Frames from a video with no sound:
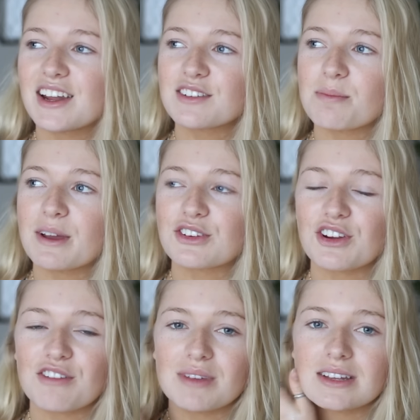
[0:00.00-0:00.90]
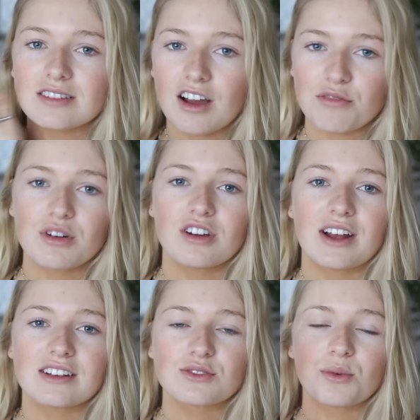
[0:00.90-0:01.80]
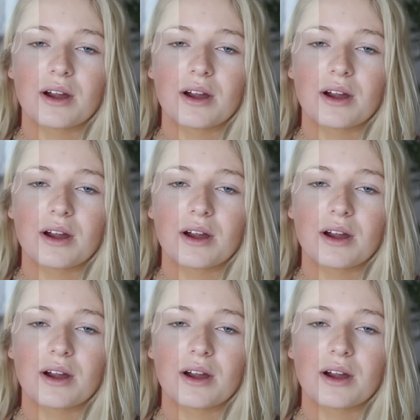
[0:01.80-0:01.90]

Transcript: here's a picture of me sophomore year of high school